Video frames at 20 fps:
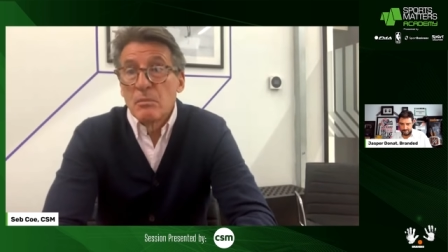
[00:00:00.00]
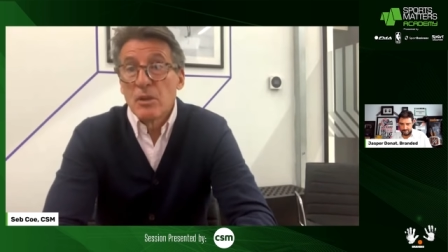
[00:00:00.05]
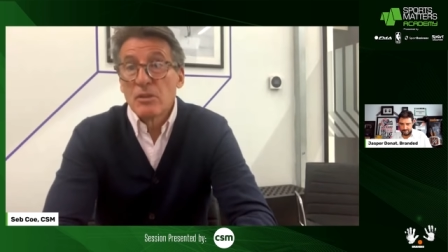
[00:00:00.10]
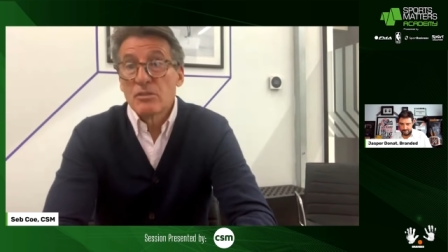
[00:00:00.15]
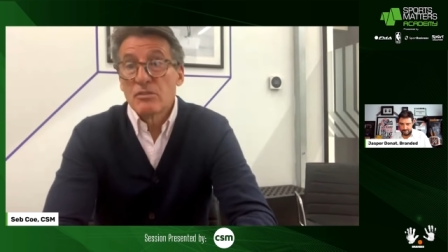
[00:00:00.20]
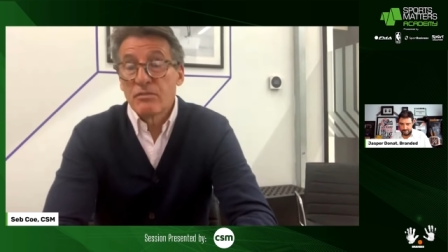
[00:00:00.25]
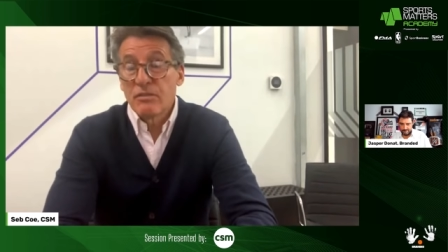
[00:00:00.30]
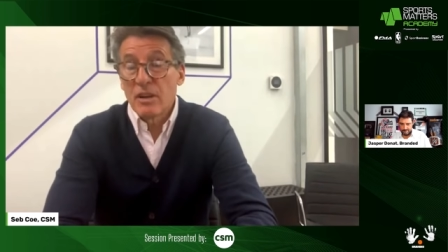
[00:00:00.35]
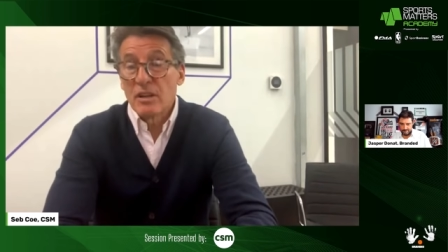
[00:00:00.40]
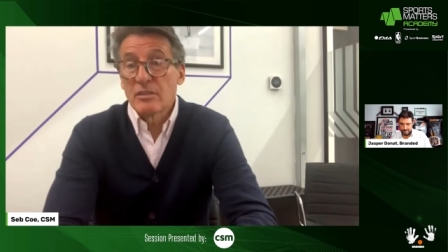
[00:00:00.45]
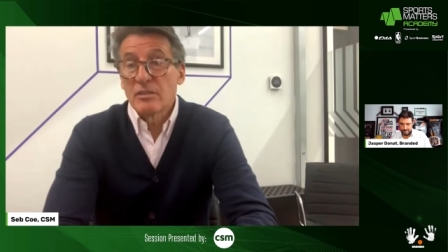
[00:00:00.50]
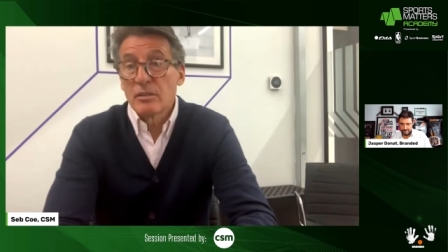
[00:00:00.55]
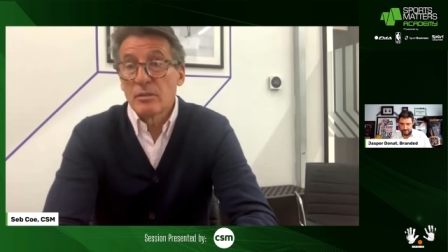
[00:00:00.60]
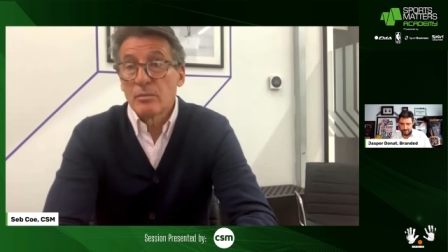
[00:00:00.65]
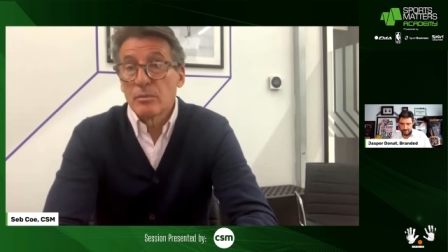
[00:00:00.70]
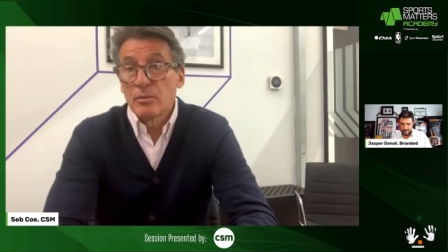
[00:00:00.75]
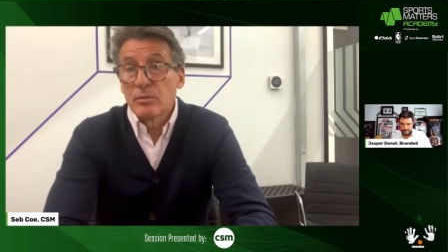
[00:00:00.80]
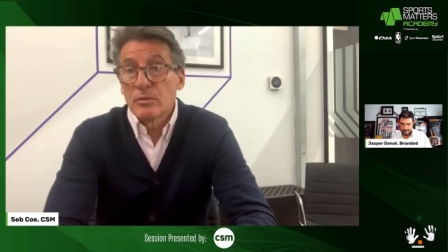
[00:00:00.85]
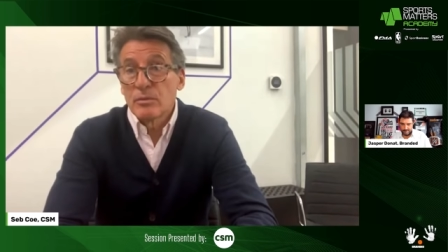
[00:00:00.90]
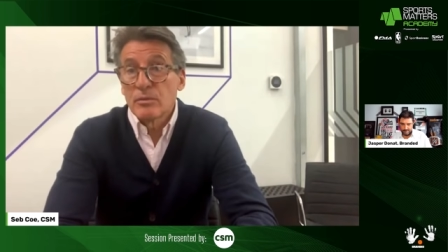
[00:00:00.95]
most
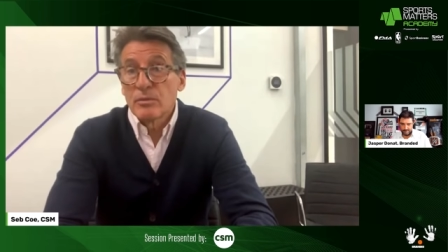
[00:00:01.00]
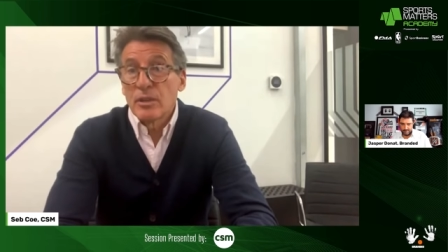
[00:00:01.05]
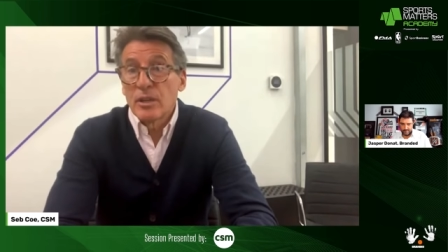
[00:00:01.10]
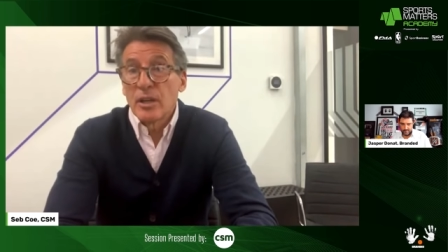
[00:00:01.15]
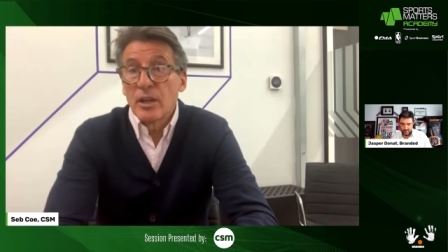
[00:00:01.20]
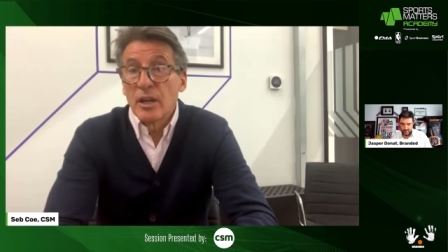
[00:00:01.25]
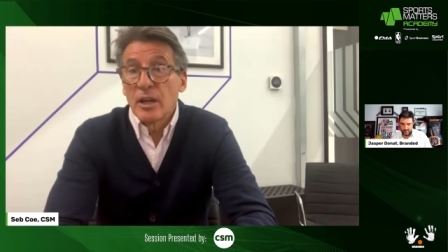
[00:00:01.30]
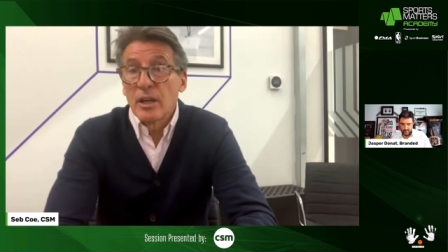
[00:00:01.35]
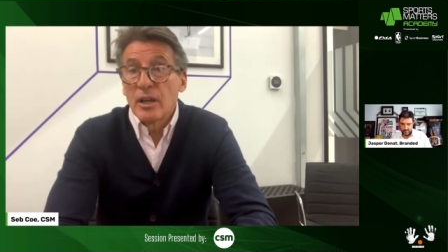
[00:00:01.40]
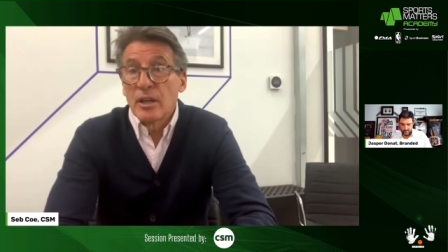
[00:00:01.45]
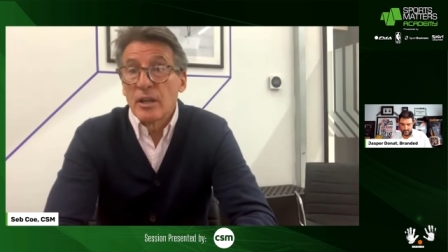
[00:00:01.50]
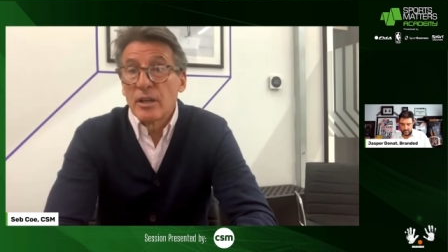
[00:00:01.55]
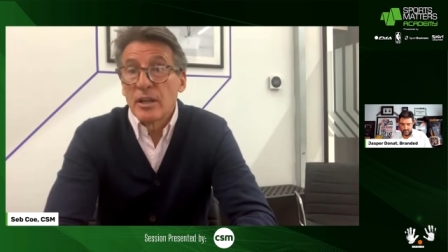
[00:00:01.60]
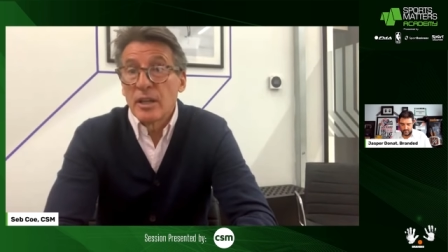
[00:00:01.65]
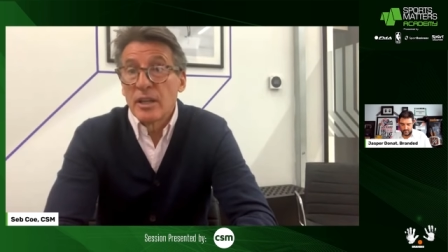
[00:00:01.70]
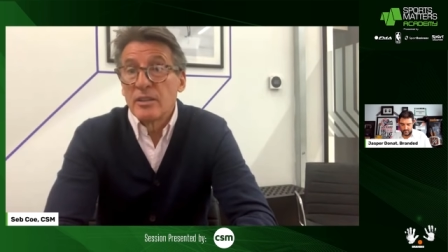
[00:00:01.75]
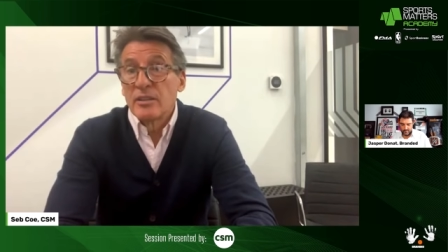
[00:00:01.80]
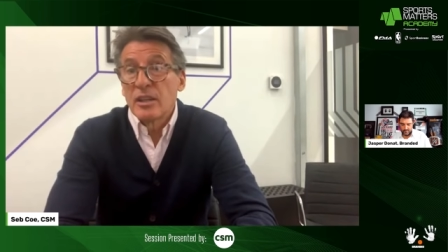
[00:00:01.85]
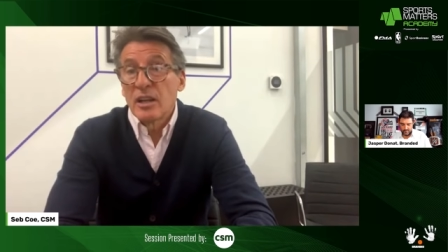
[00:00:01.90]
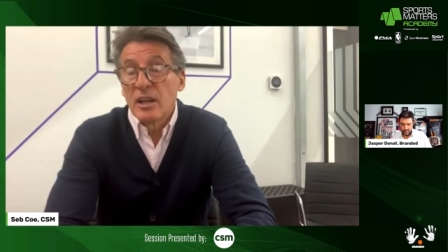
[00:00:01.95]
vulnerable uh,
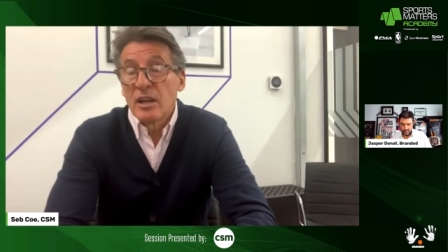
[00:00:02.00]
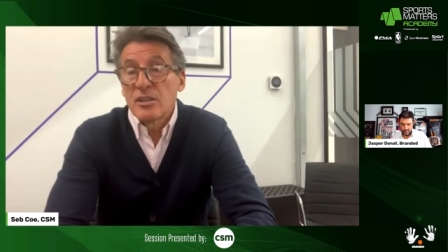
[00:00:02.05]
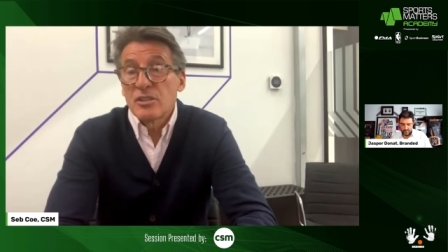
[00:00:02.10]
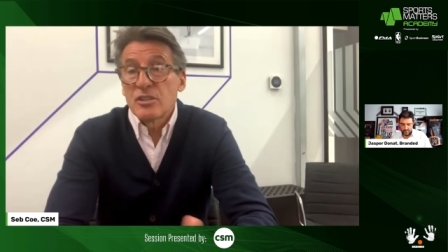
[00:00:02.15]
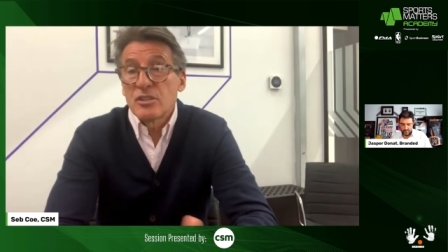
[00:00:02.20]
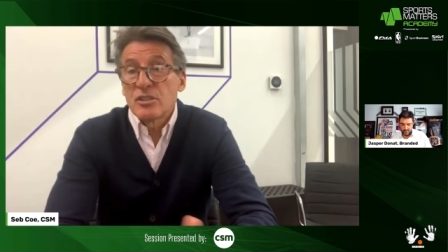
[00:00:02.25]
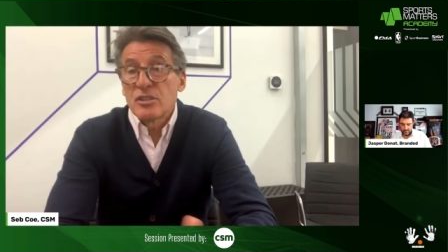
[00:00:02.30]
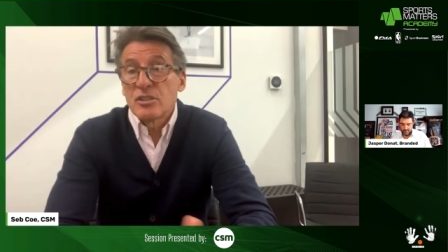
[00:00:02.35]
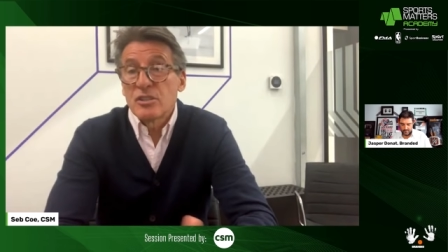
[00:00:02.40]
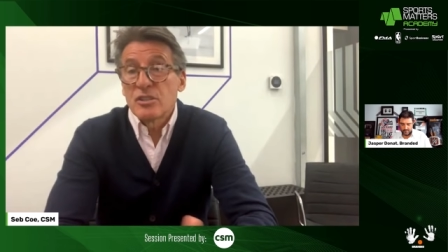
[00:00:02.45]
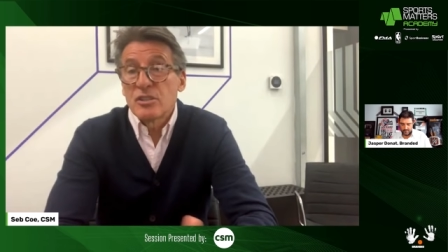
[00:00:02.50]
in the last.